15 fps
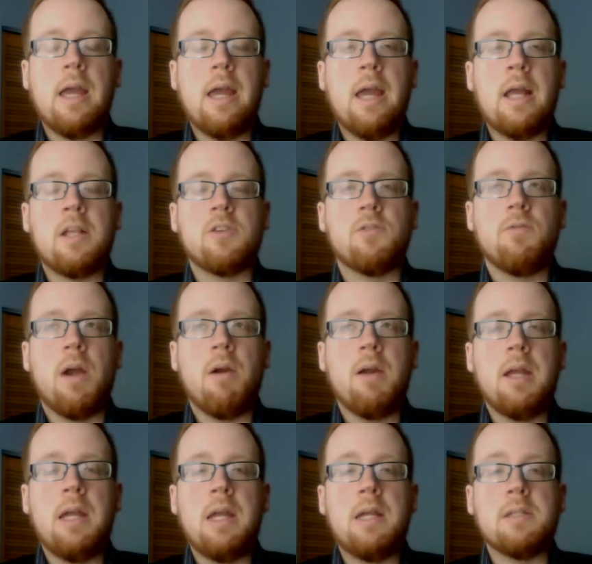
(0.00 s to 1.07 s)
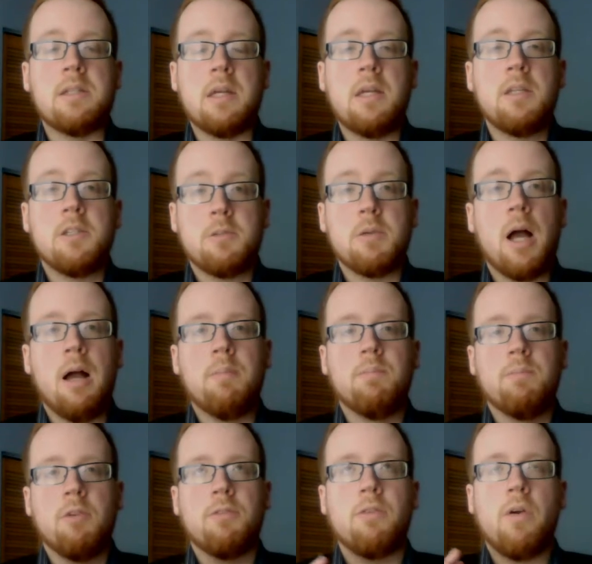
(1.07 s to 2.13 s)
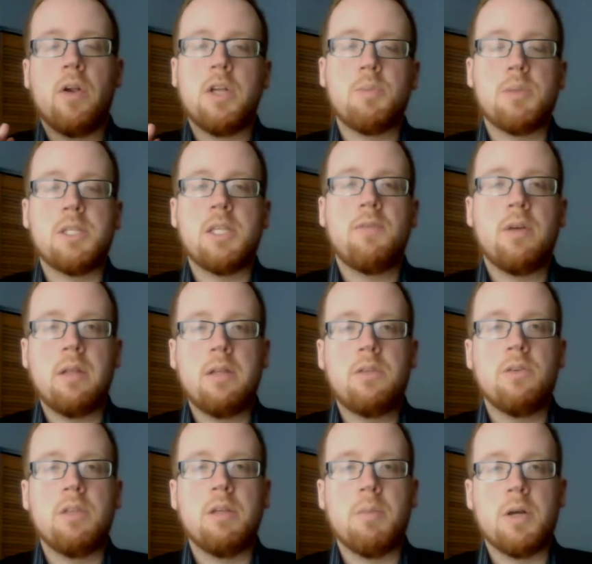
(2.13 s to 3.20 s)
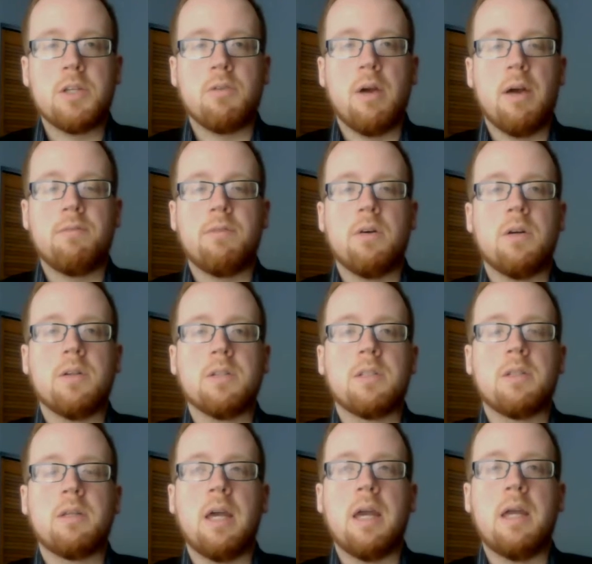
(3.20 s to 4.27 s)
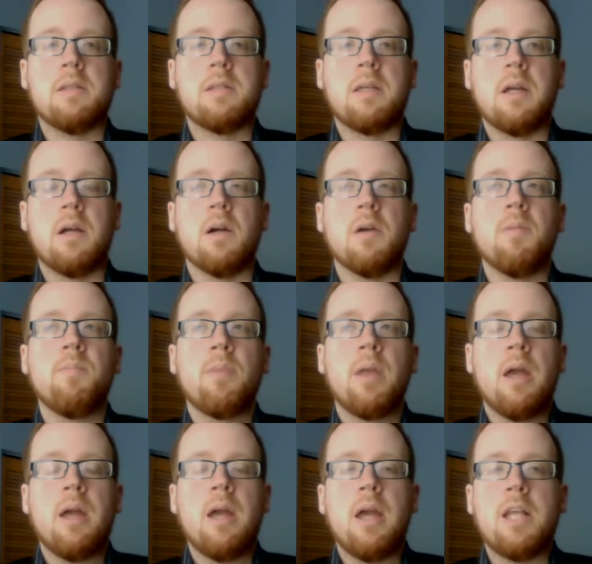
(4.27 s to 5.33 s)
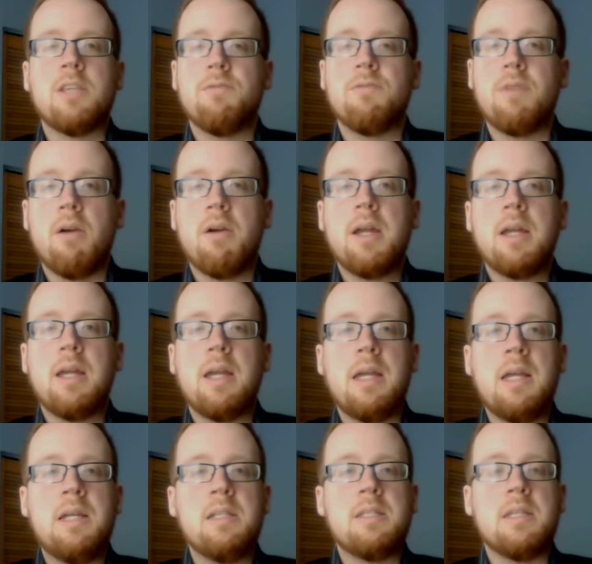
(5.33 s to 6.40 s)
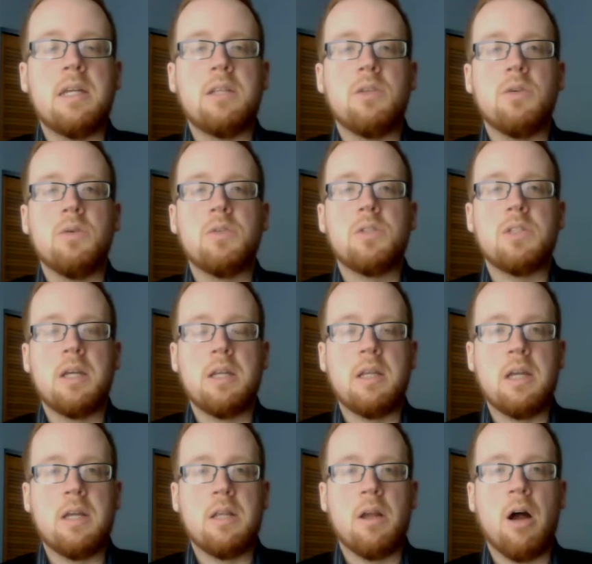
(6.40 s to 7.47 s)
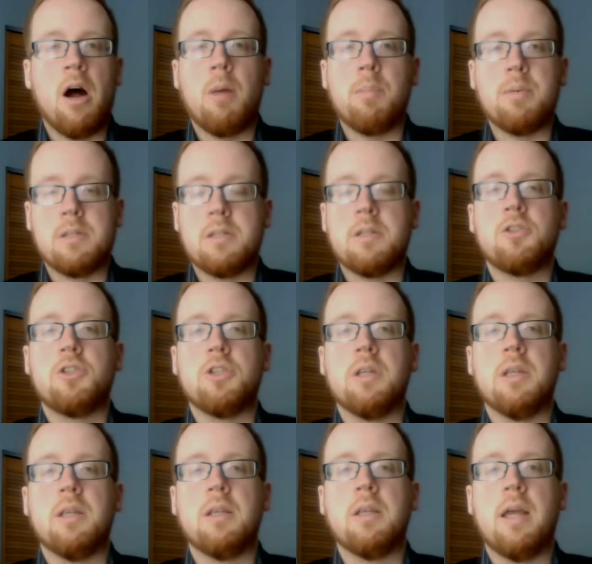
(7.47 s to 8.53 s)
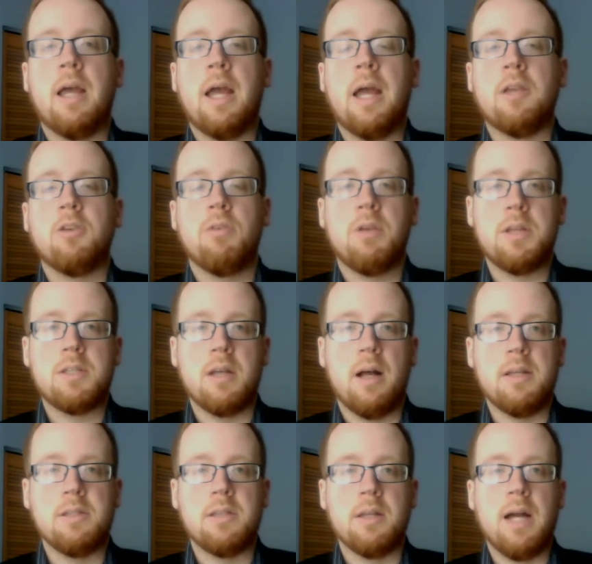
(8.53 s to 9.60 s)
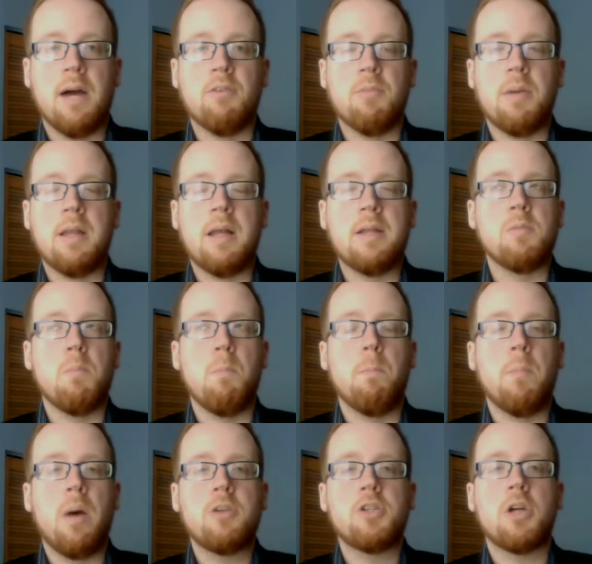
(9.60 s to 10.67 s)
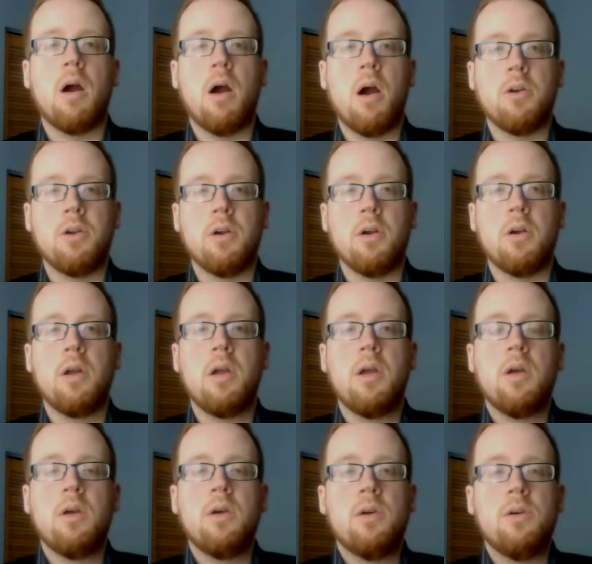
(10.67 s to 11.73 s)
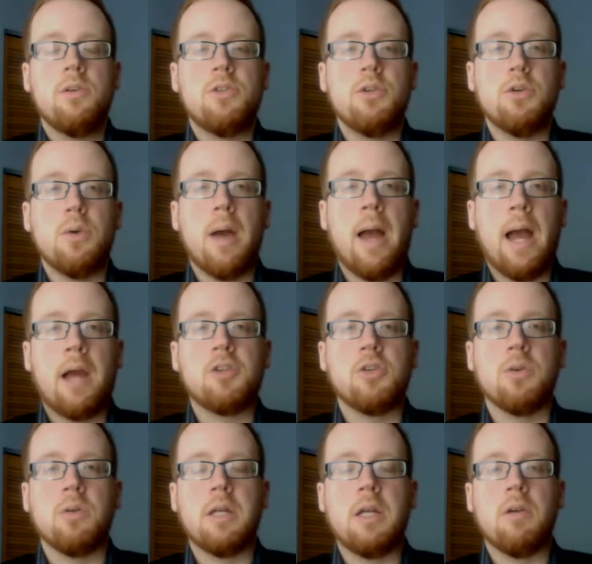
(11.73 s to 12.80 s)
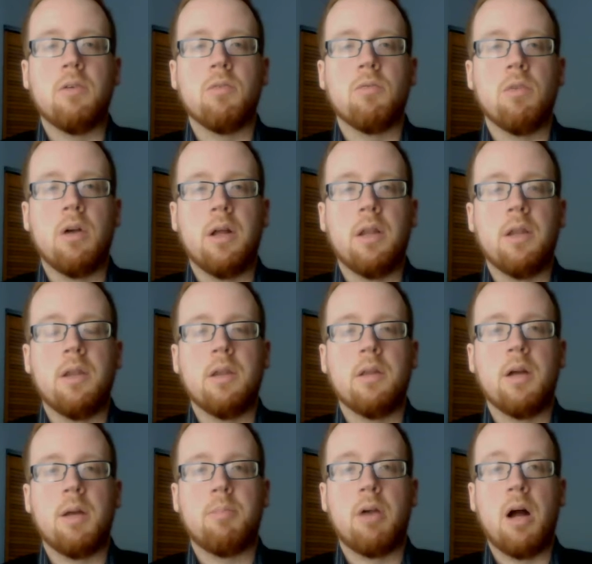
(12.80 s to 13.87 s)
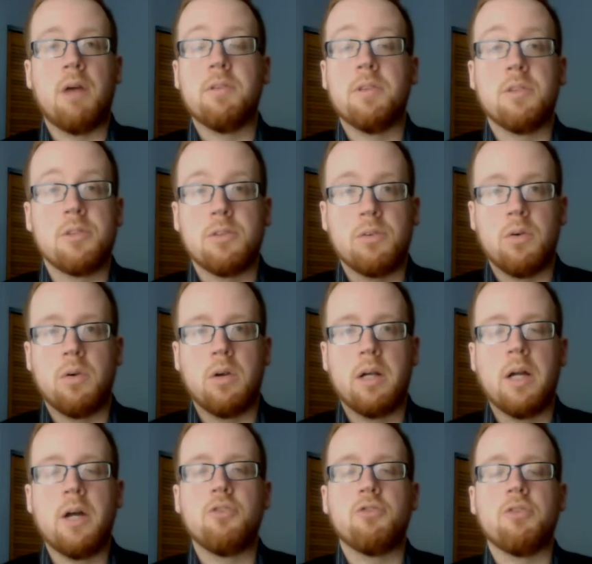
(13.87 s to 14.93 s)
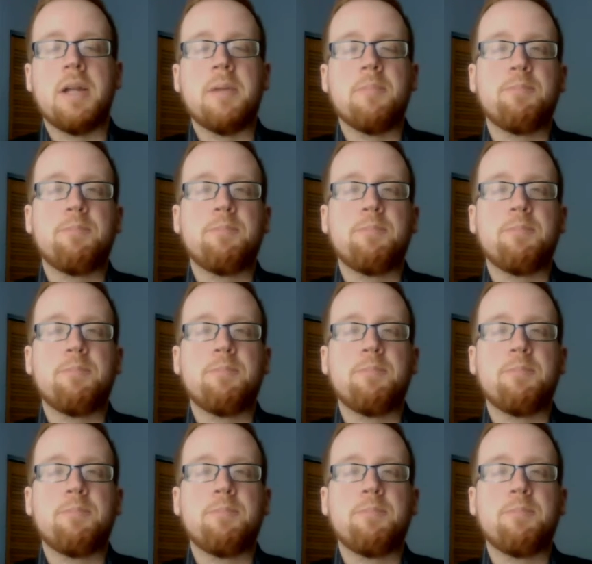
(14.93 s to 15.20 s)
It's very easy, I'm referring specifically to the Muskrat Falls case here, it's very easy to sit in opposition and criticize the government. It's much harder to actually run a province or a country.